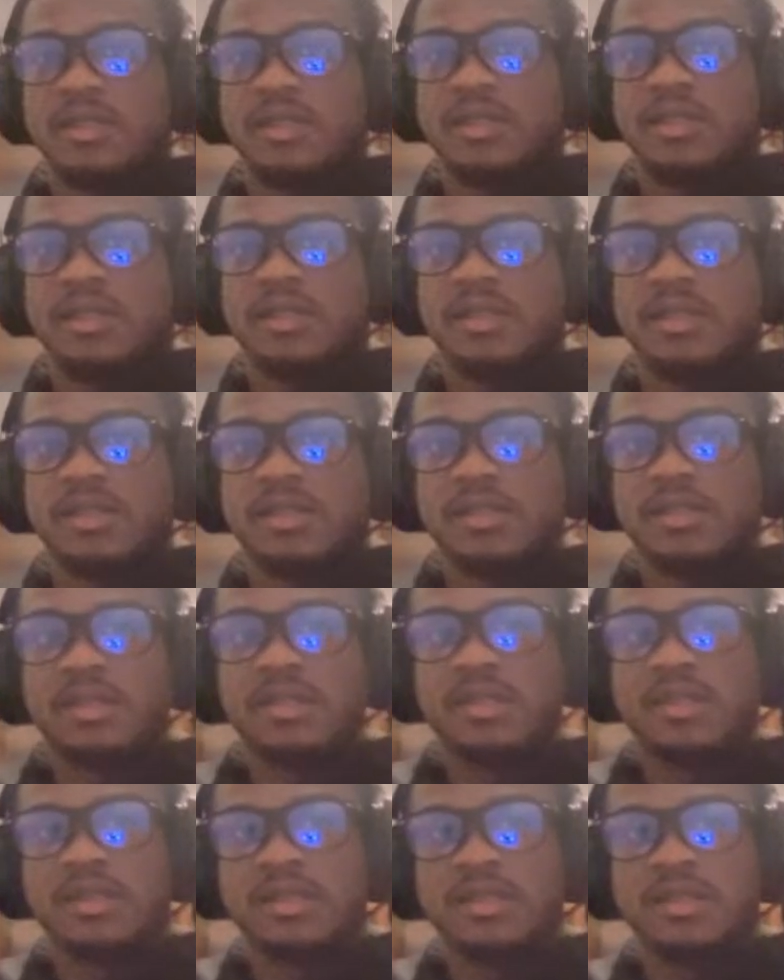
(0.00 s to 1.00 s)
the draft
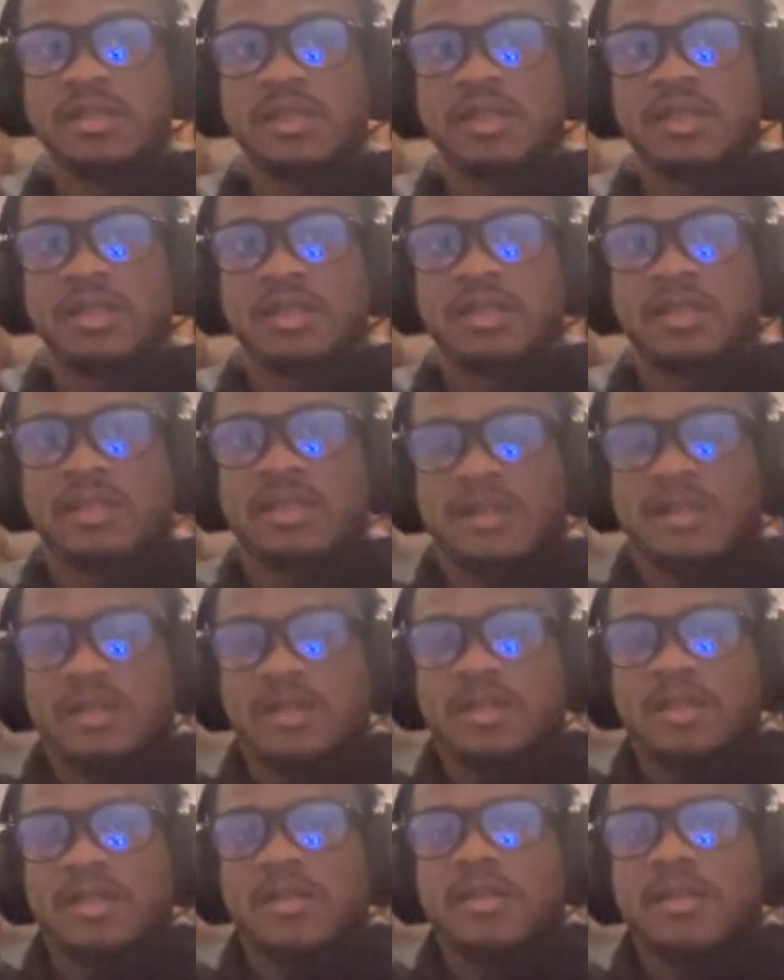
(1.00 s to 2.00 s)
stream, and
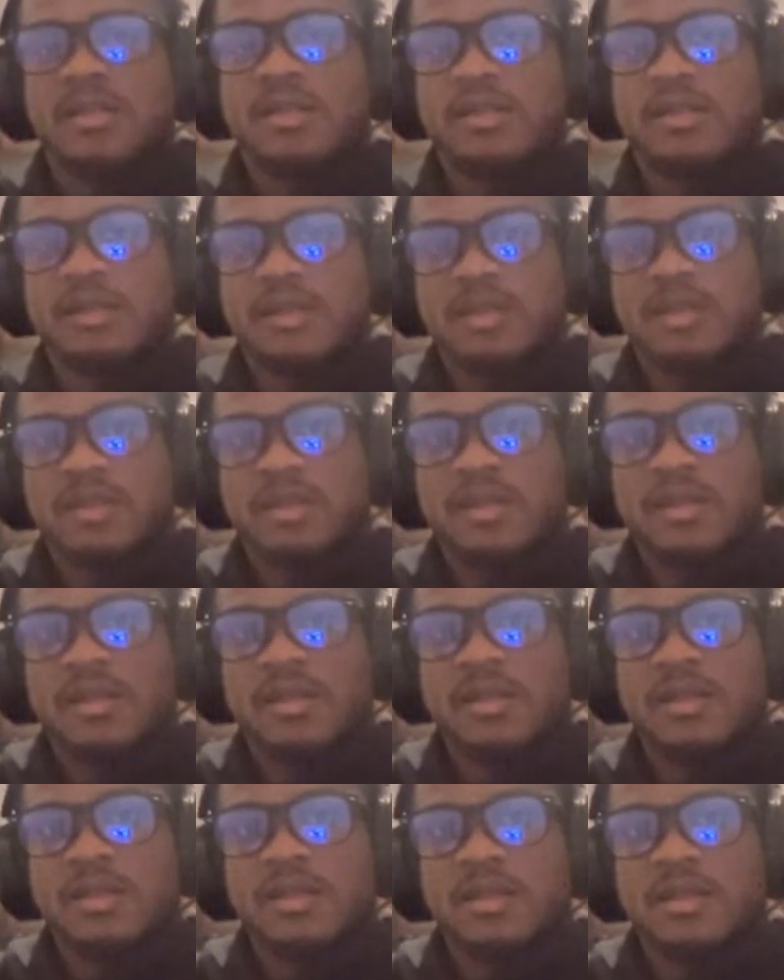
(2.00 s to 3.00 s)
then we do the playoff
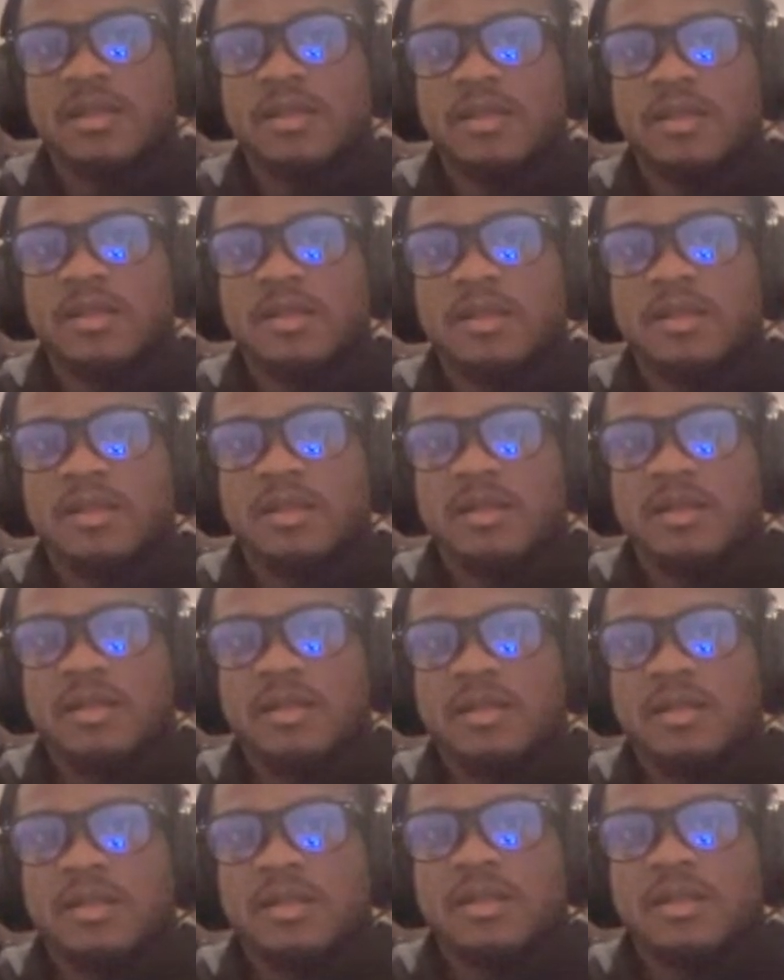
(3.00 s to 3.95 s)
awards.